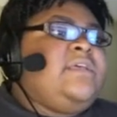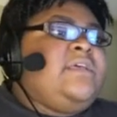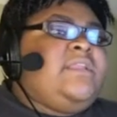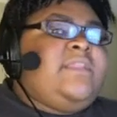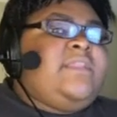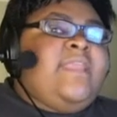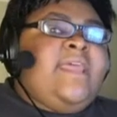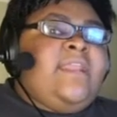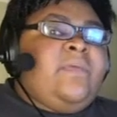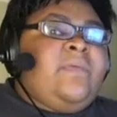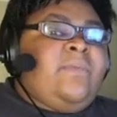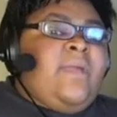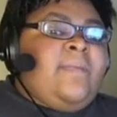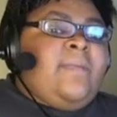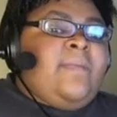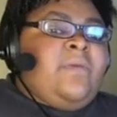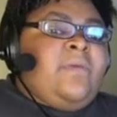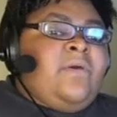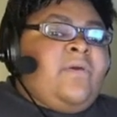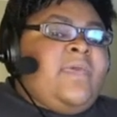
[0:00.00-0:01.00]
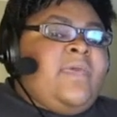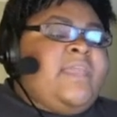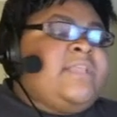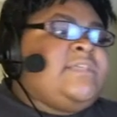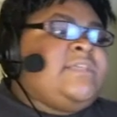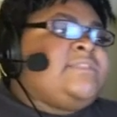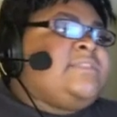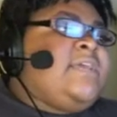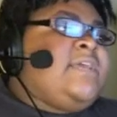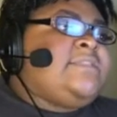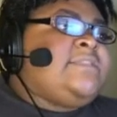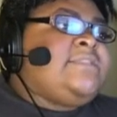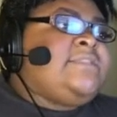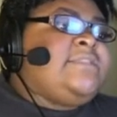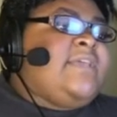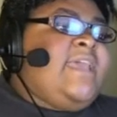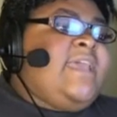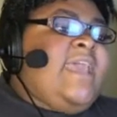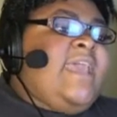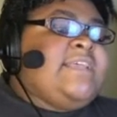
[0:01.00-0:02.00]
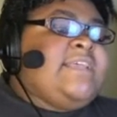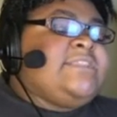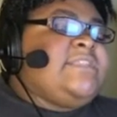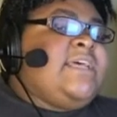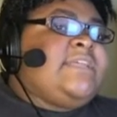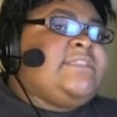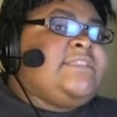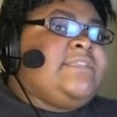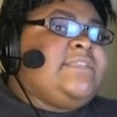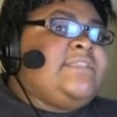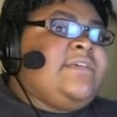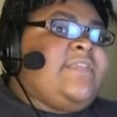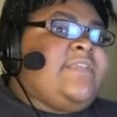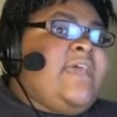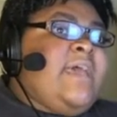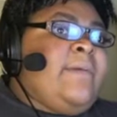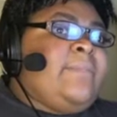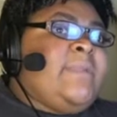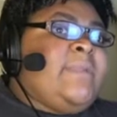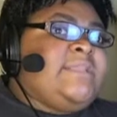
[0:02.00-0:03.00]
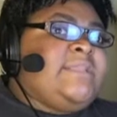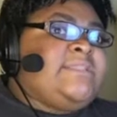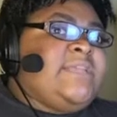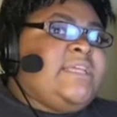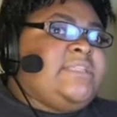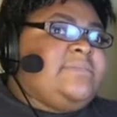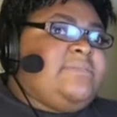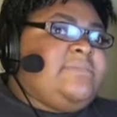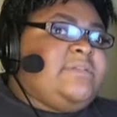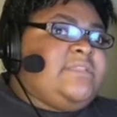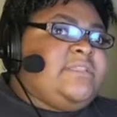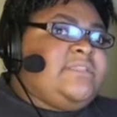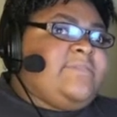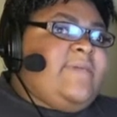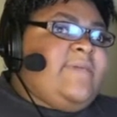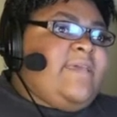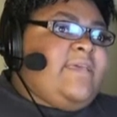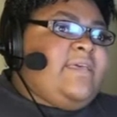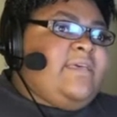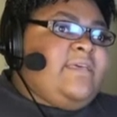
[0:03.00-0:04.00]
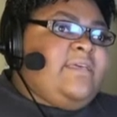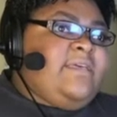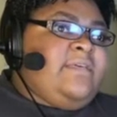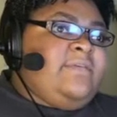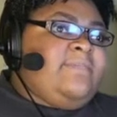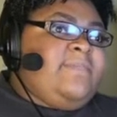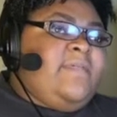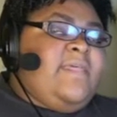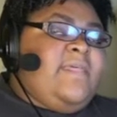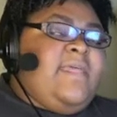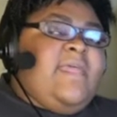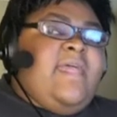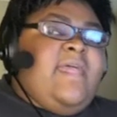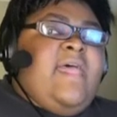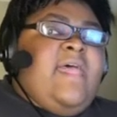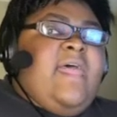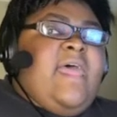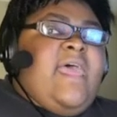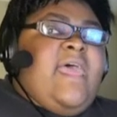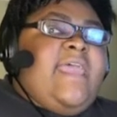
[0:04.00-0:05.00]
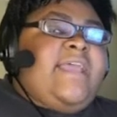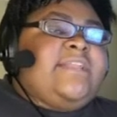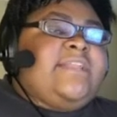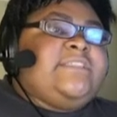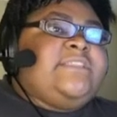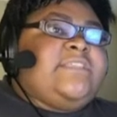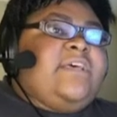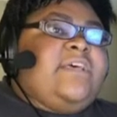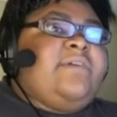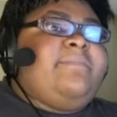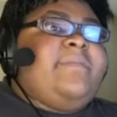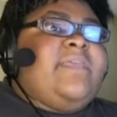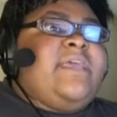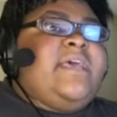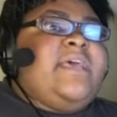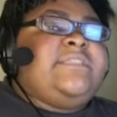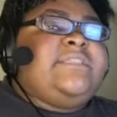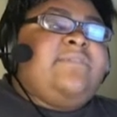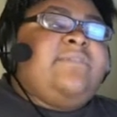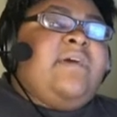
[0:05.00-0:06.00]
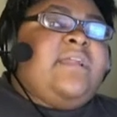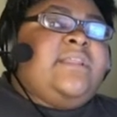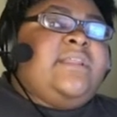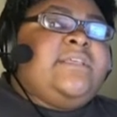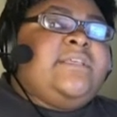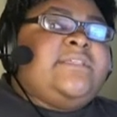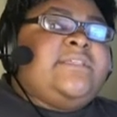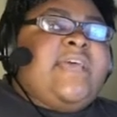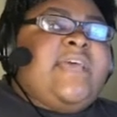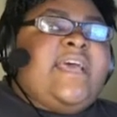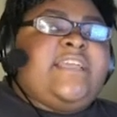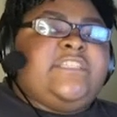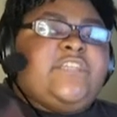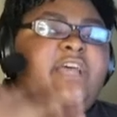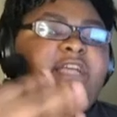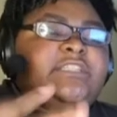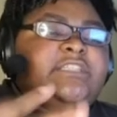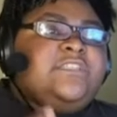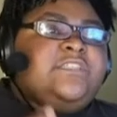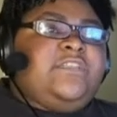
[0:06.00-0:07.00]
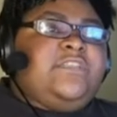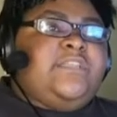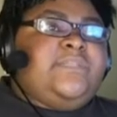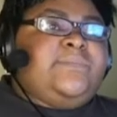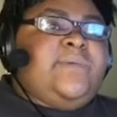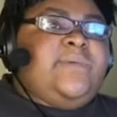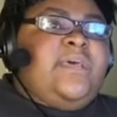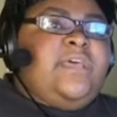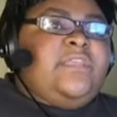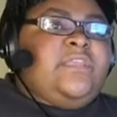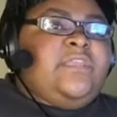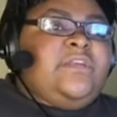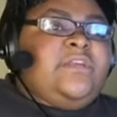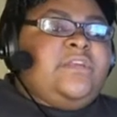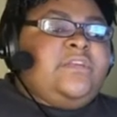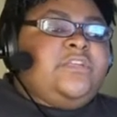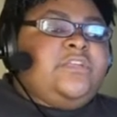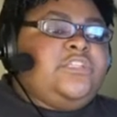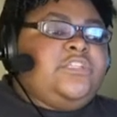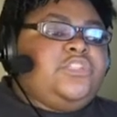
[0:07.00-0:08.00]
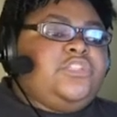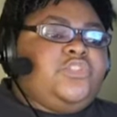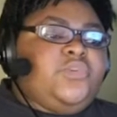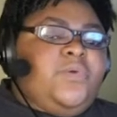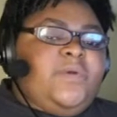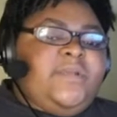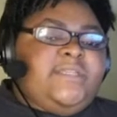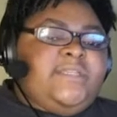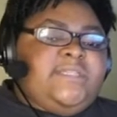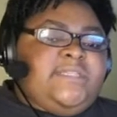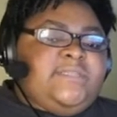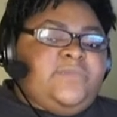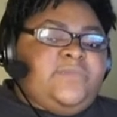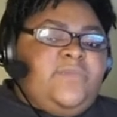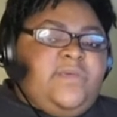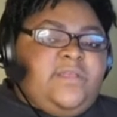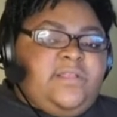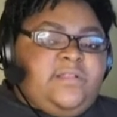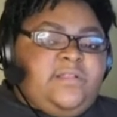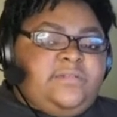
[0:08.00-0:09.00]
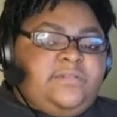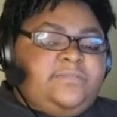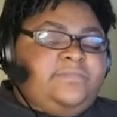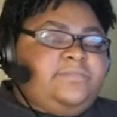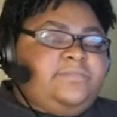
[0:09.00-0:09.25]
NaNoWriMo, and it has not slowed down when I start to pick this back up. And so because of all of this, I tried to do this with other stories as well.